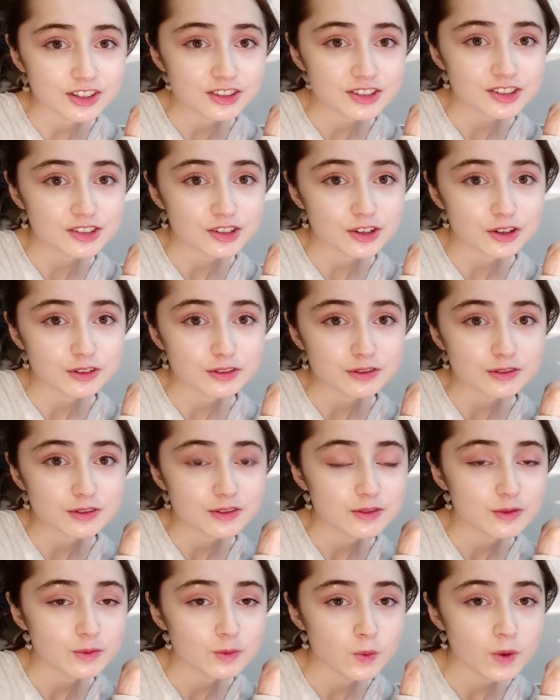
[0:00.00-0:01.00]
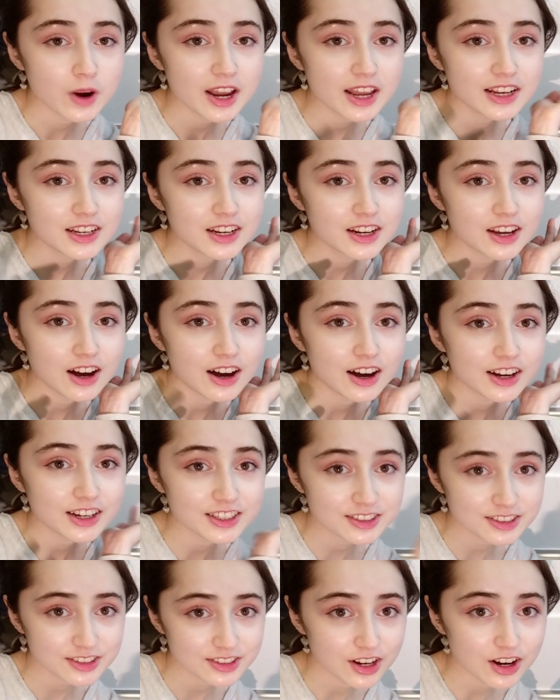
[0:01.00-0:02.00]
So when I
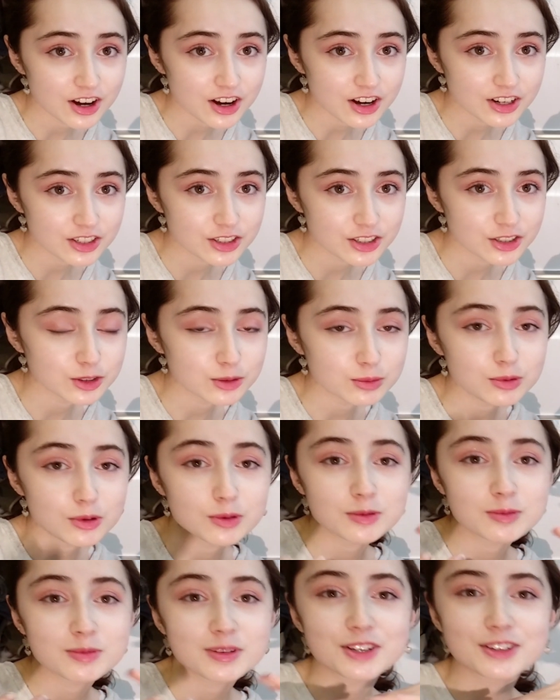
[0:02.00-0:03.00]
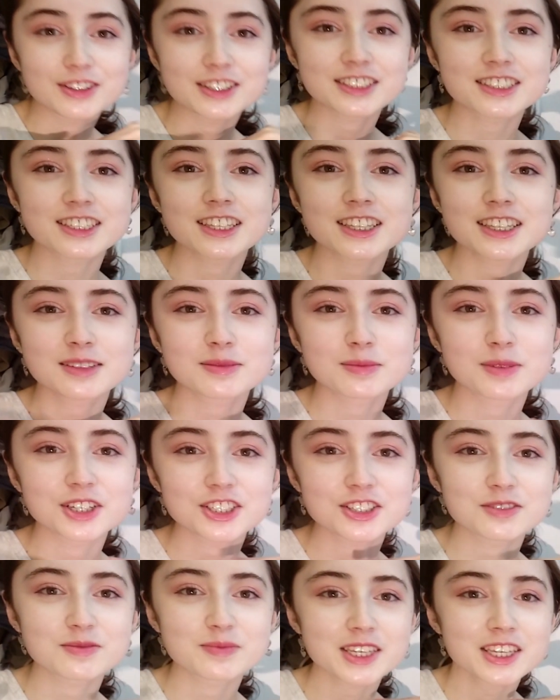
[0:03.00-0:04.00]
start, you'll probably only see this
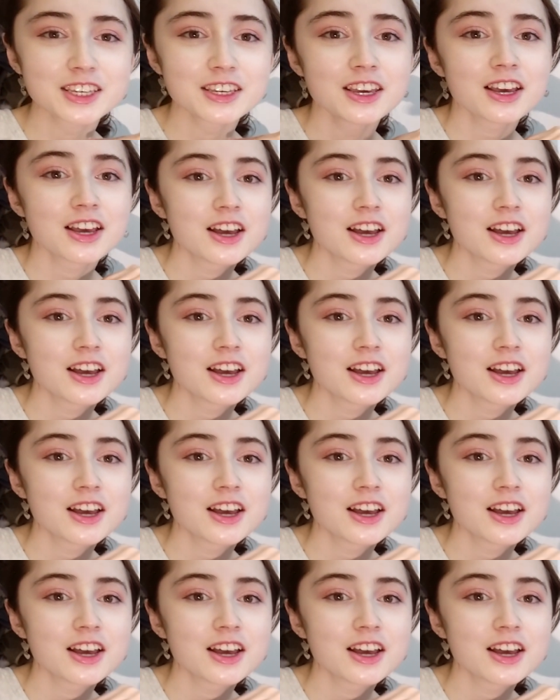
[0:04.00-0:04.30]
much of me,